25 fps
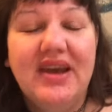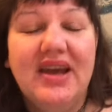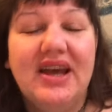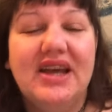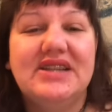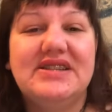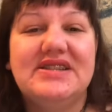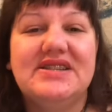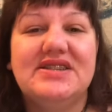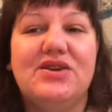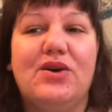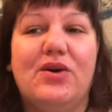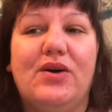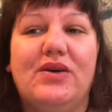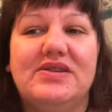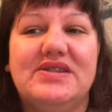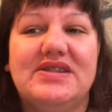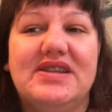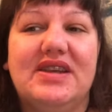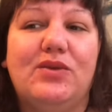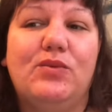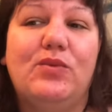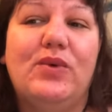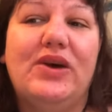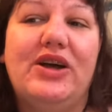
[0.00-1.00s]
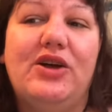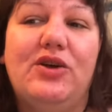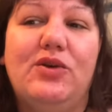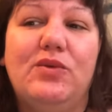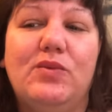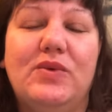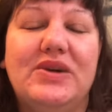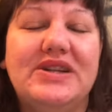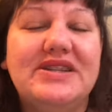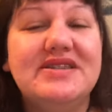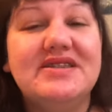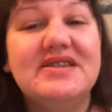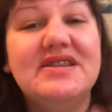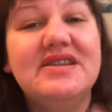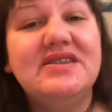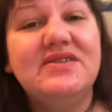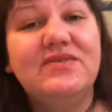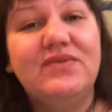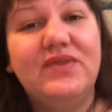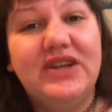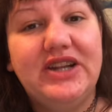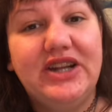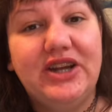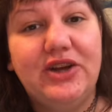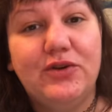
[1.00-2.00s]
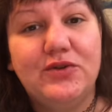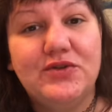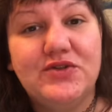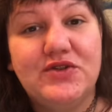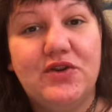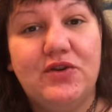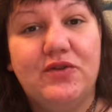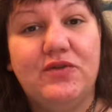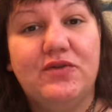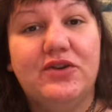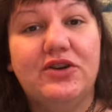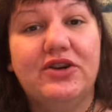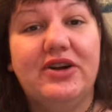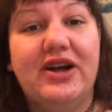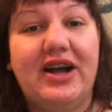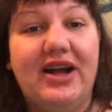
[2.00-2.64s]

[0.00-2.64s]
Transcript: And so I was like, well, once this video is over,